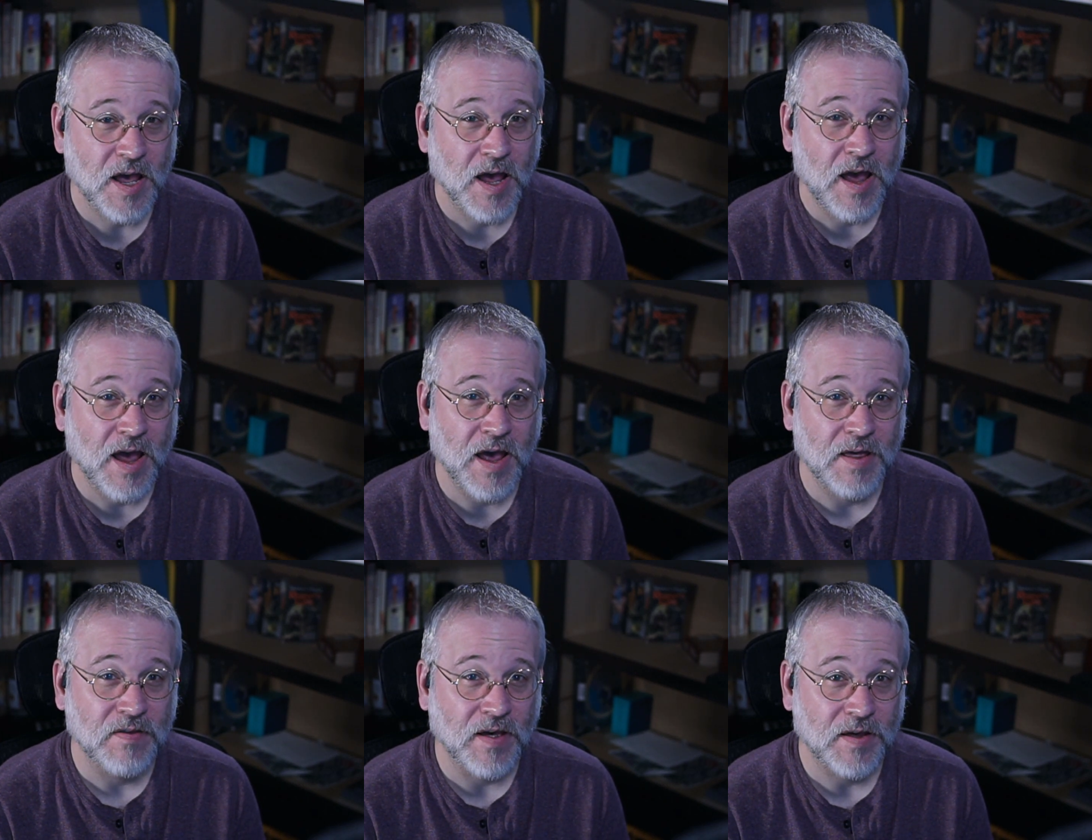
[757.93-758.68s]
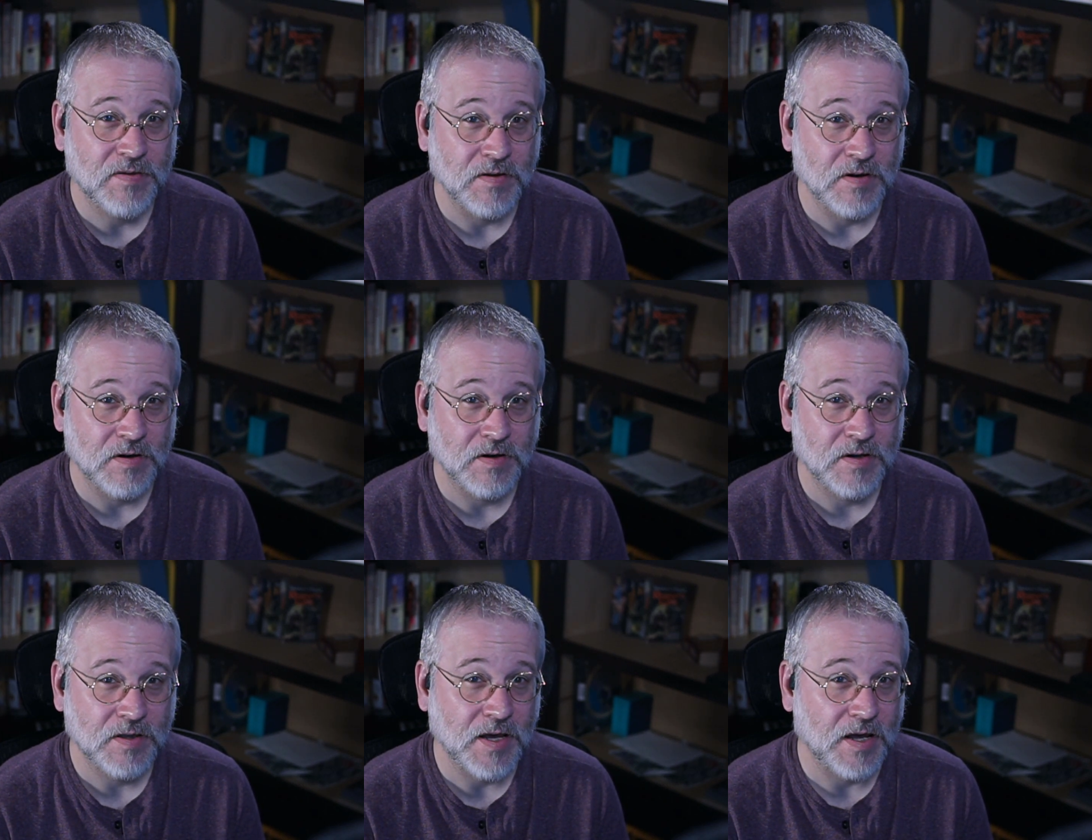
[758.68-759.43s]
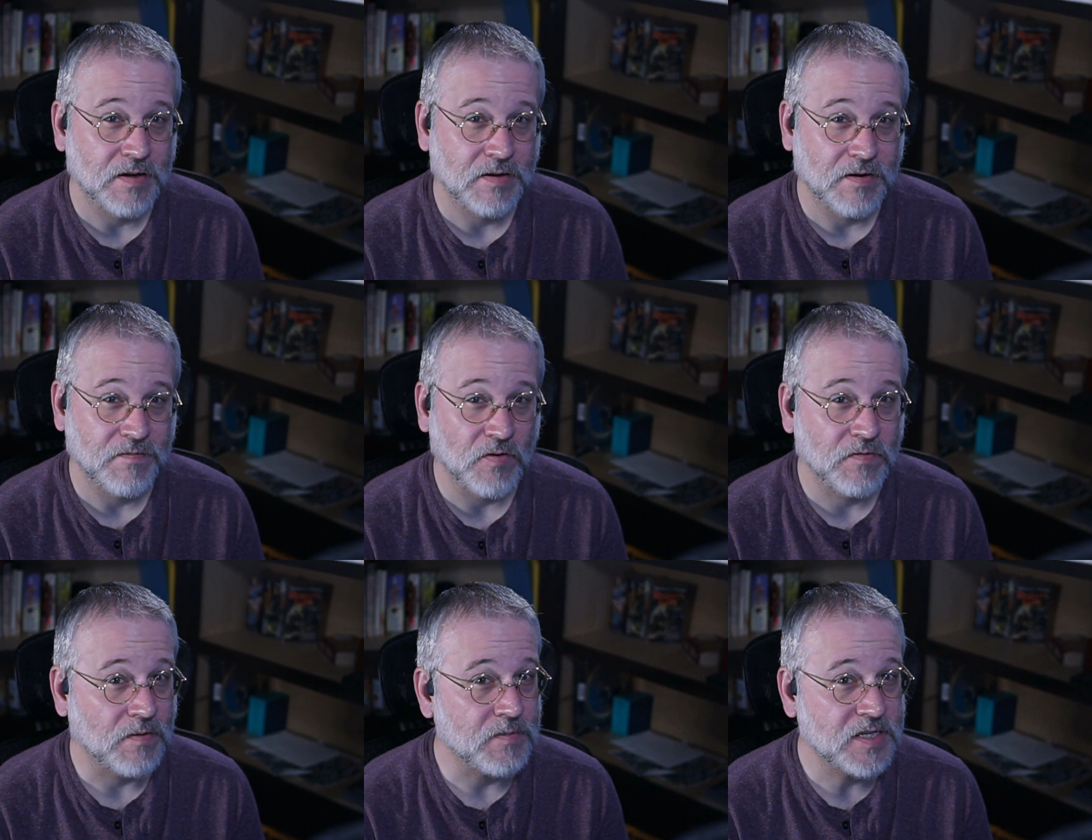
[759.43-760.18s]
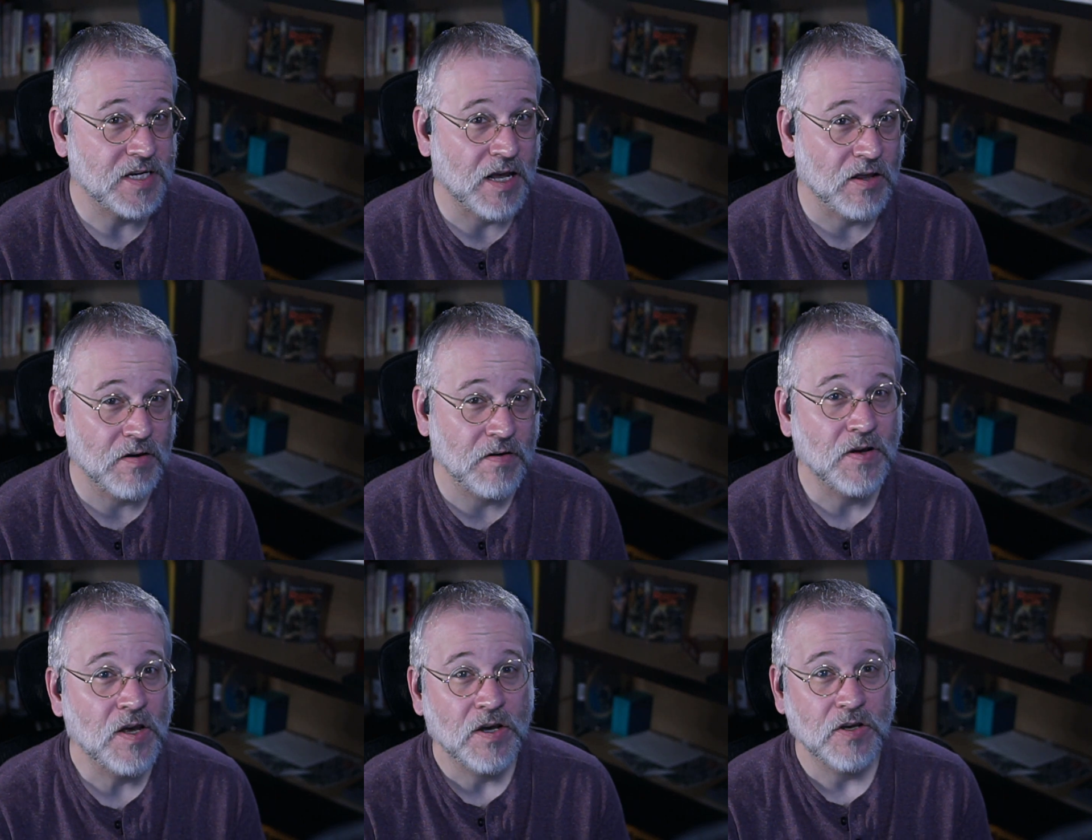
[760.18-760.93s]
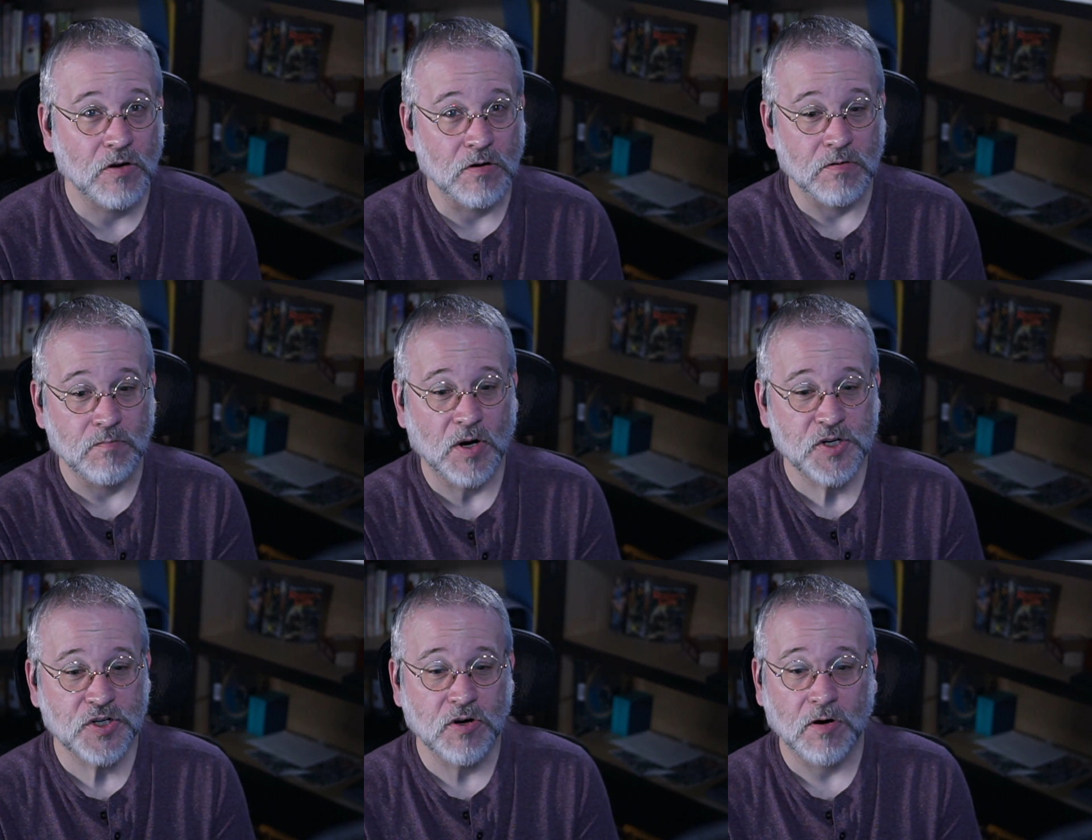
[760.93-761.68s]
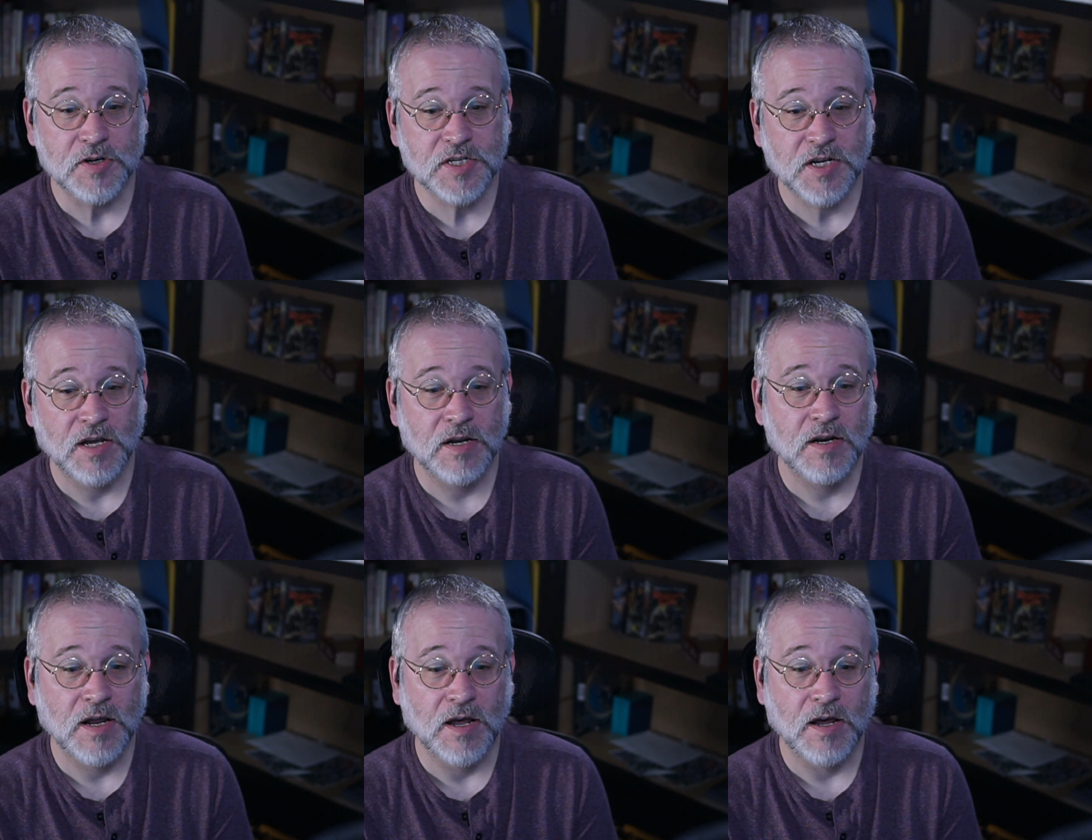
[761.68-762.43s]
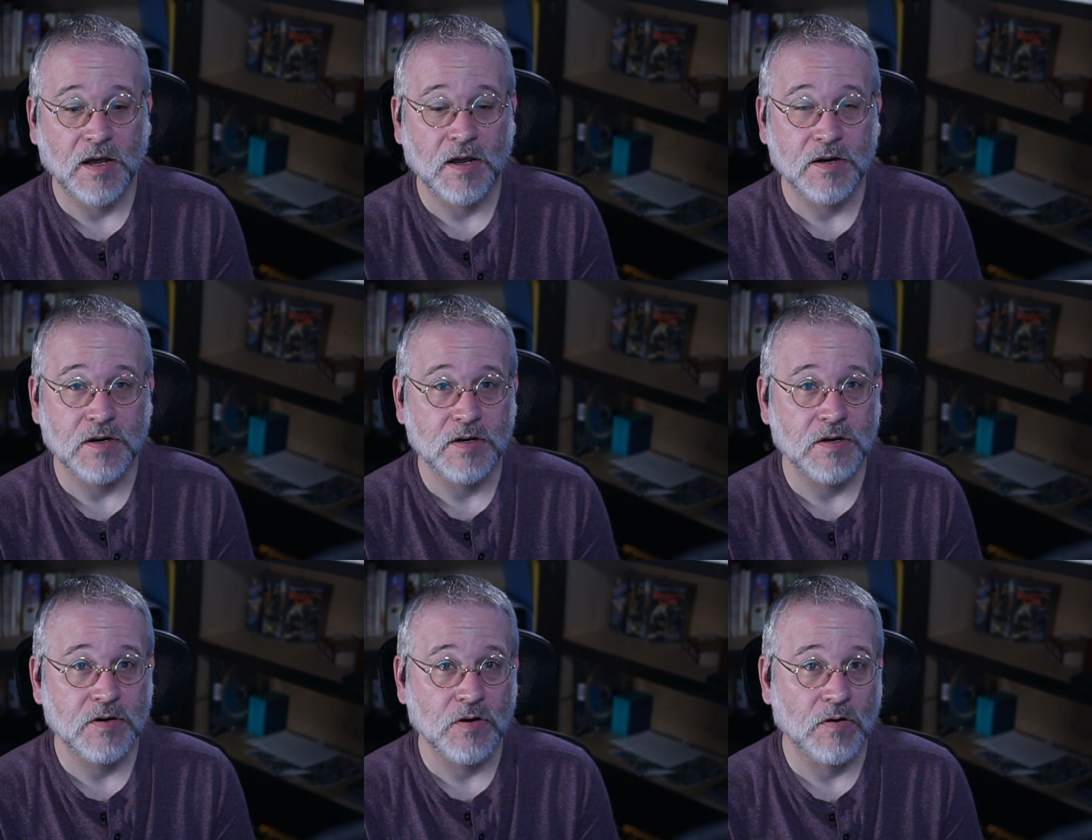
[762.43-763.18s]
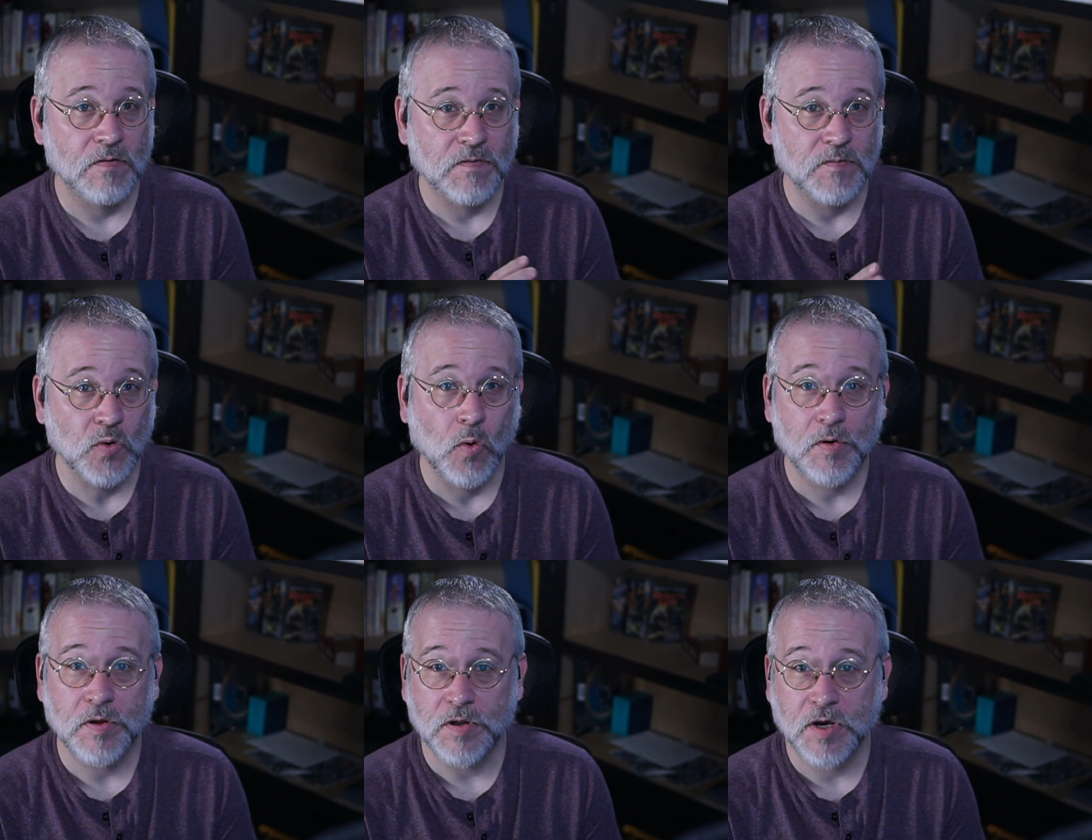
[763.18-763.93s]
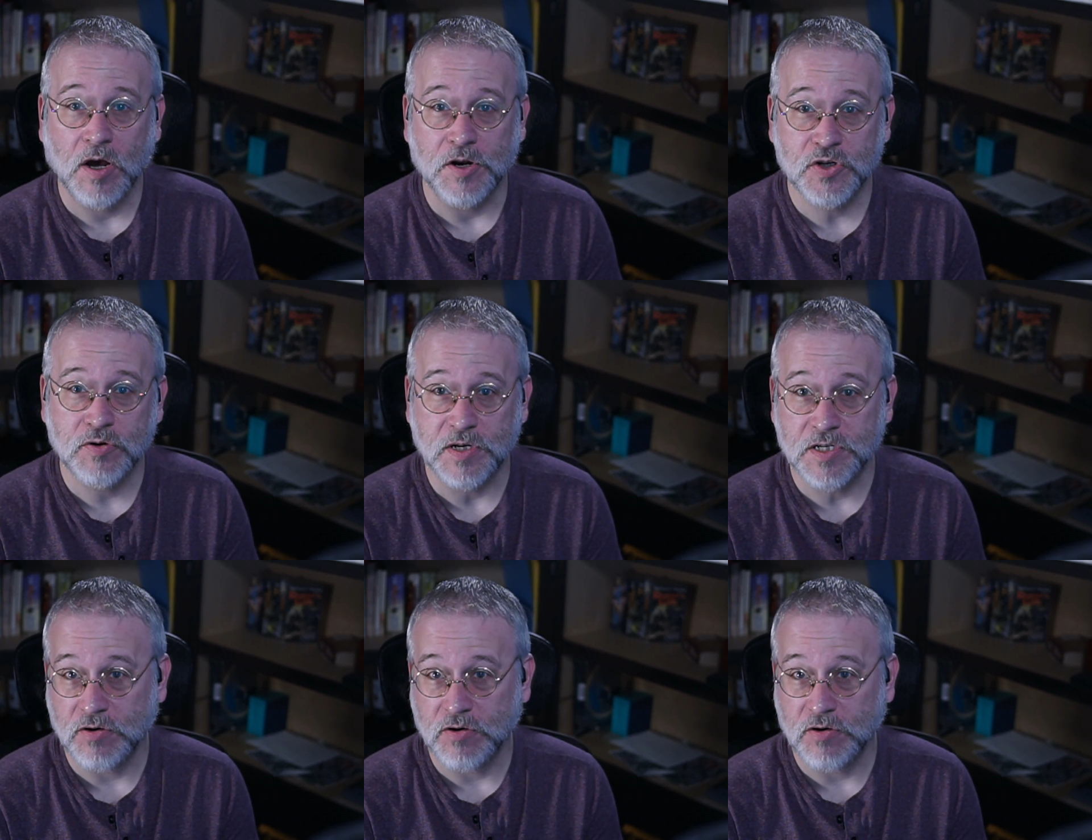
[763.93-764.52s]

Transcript: and that the that if you're from Deliv, you're much dark skinned and you're from north of the country.